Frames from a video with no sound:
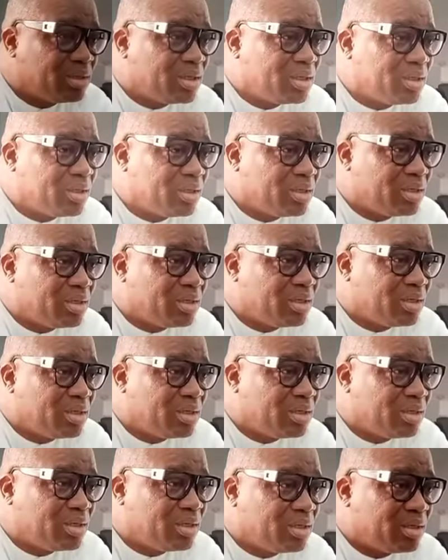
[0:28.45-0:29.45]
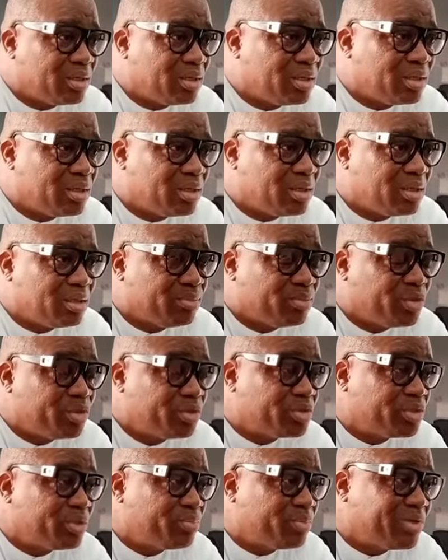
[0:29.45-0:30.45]
the
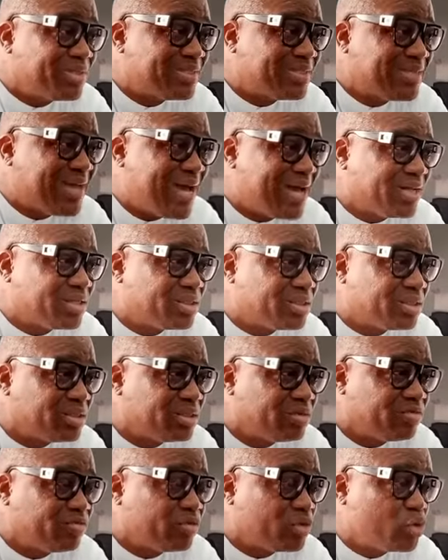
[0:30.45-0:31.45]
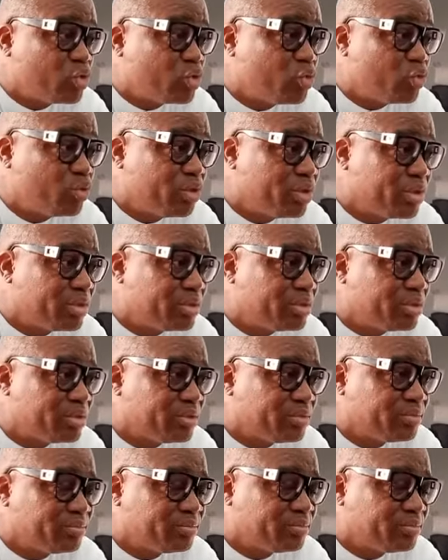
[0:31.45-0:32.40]
municipal tax for 2 years.